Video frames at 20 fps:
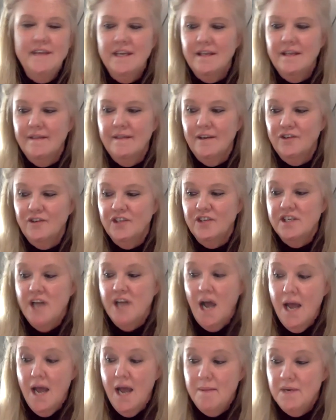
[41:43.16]
there's a
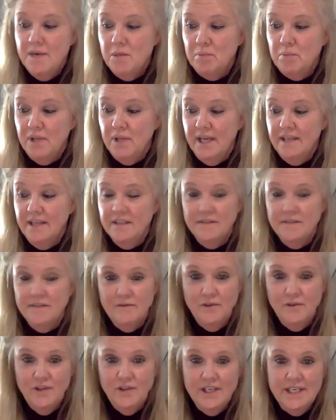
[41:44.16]
time and a place
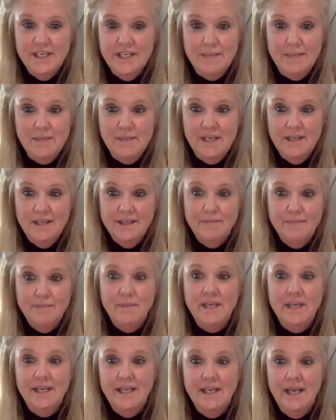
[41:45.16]
for the
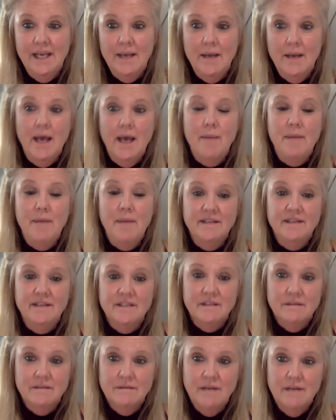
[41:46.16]

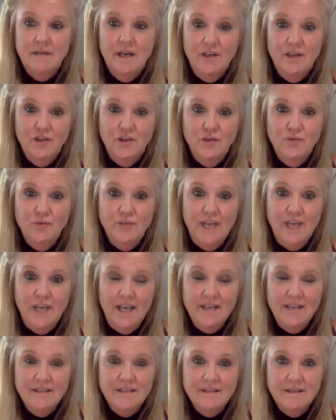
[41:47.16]
PDMS-2
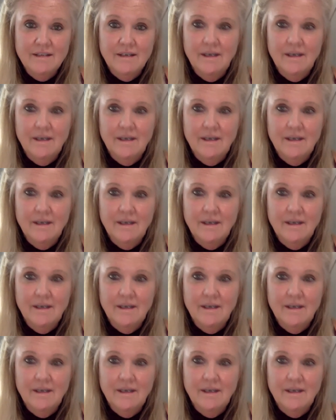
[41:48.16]
test.